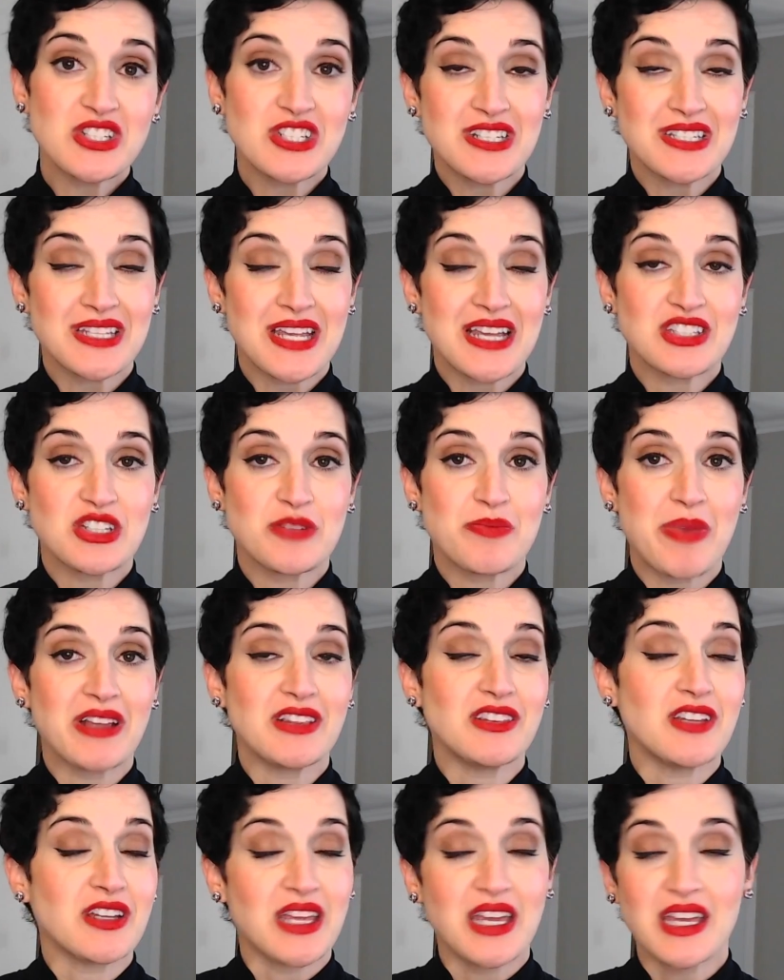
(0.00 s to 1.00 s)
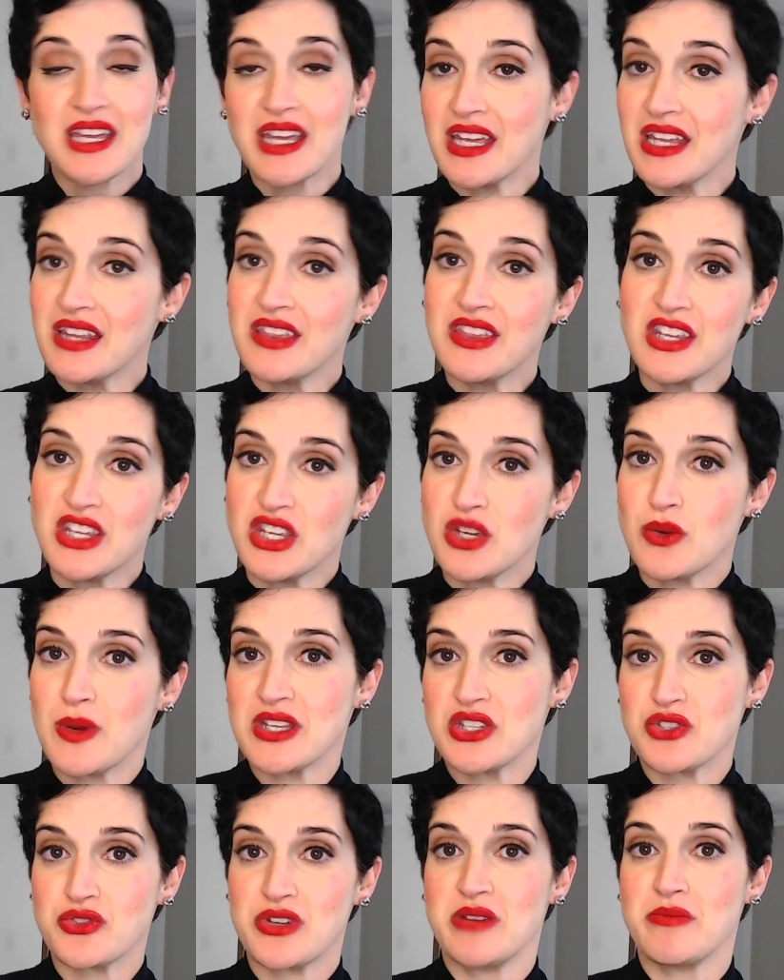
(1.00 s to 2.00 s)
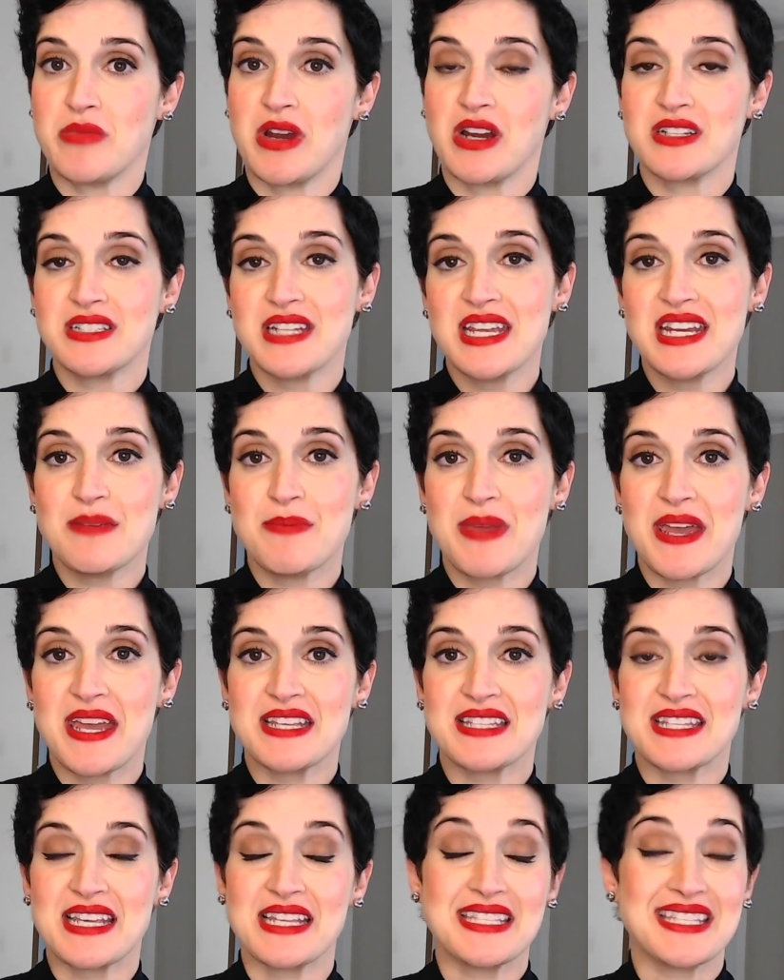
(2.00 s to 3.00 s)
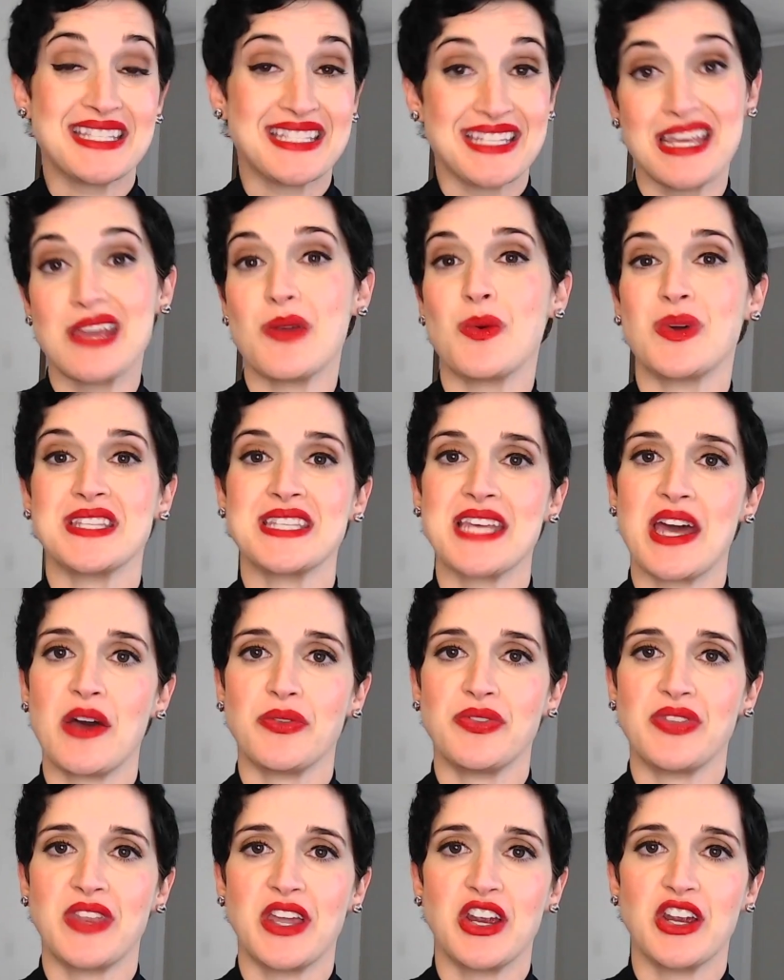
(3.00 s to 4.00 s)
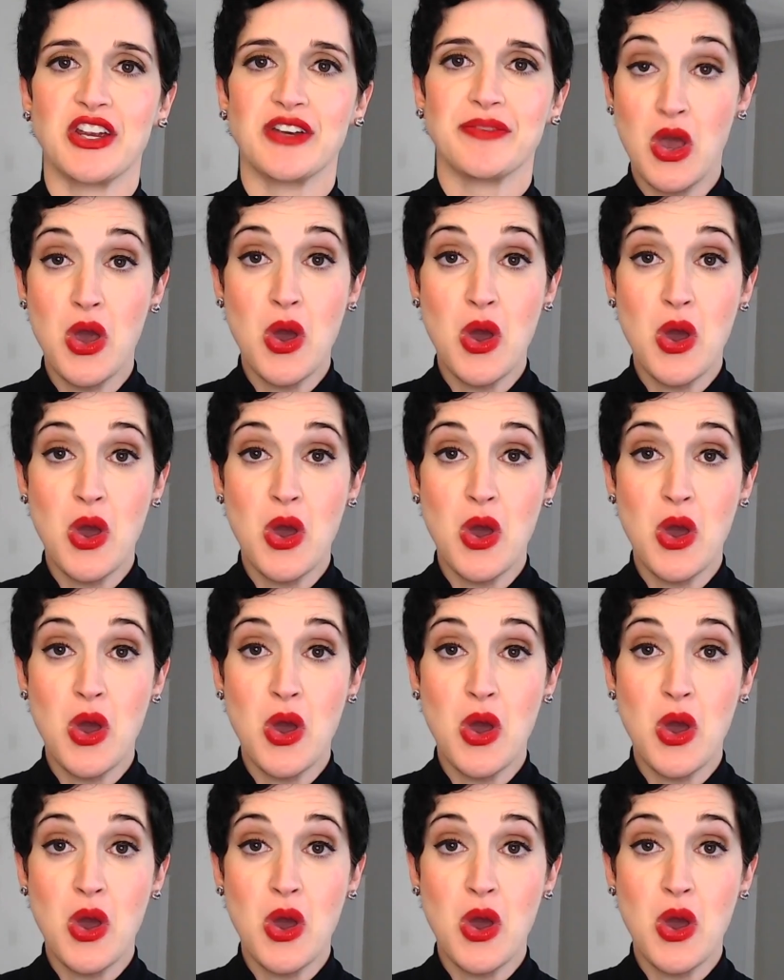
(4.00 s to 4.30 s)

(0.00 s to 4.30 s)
is answered by looking in the US trademark database and seeing what's out there.